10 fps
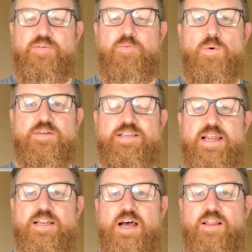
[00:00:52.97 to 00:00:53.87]
it for
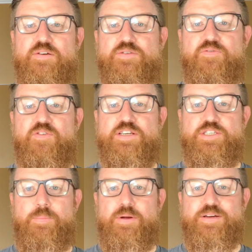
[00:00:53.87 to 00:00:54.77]
$10, free
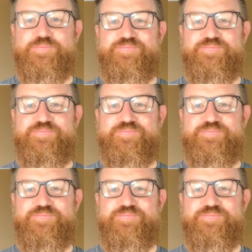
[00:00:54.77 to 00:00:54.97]
shipping.